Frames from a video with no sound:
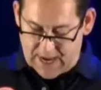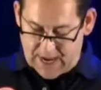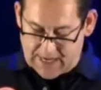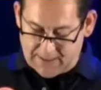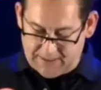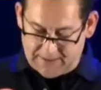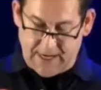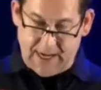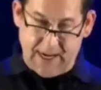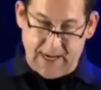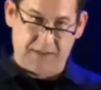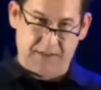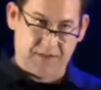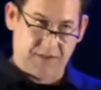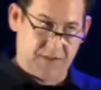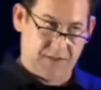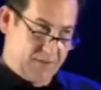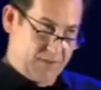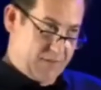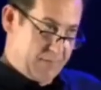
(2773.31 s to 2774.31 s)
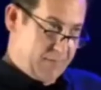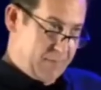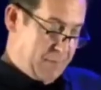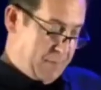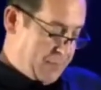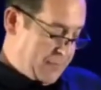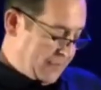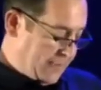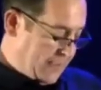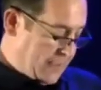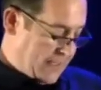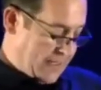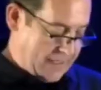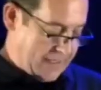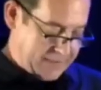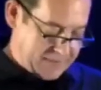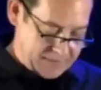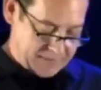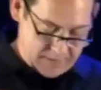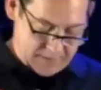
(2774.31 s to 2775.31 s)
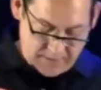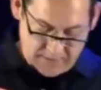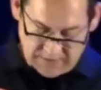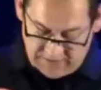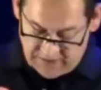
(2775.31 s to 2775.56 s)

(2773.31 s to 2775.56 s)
A-tanks, big guys.